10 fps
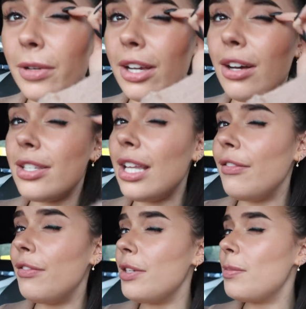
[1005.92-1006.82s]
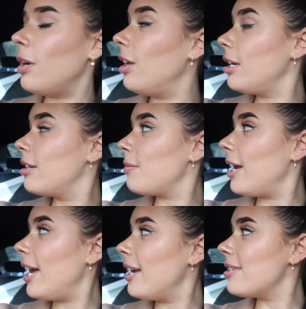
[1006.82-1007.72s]
I can't tell if it's partly because
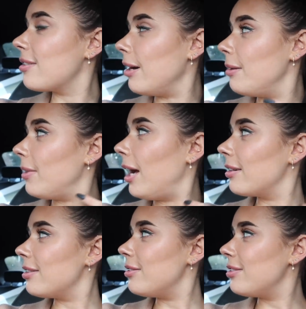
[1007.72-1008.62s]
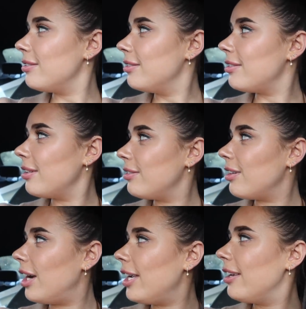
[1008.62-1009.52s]
my hair's scraped back to so
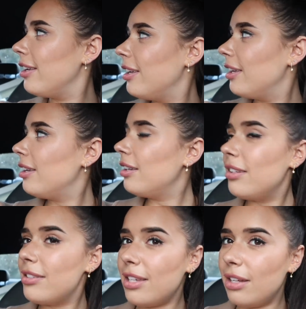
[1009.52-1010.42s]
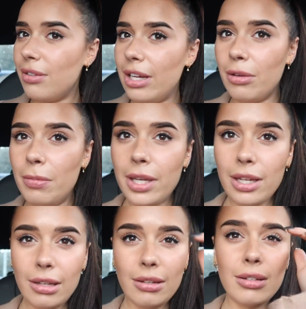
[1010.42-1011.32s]
tight. I mean, maybe. Is that not
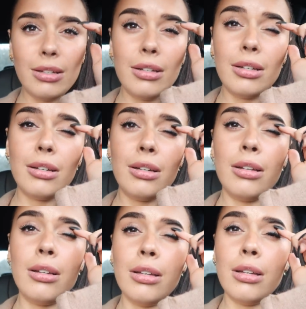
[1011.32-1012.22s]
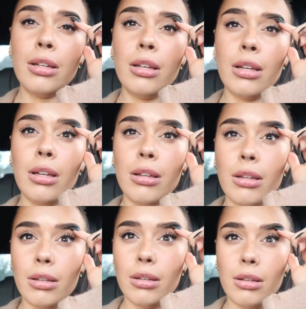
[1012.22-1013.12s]
helping? Really, I've never
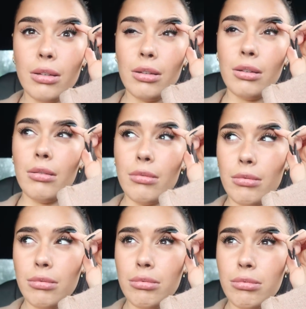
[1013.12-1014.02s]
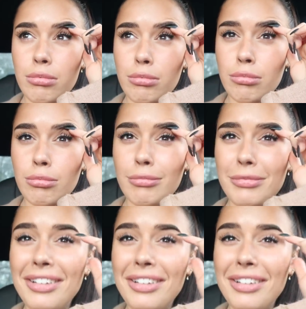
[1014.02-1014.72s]
suffered with the problem that you're talking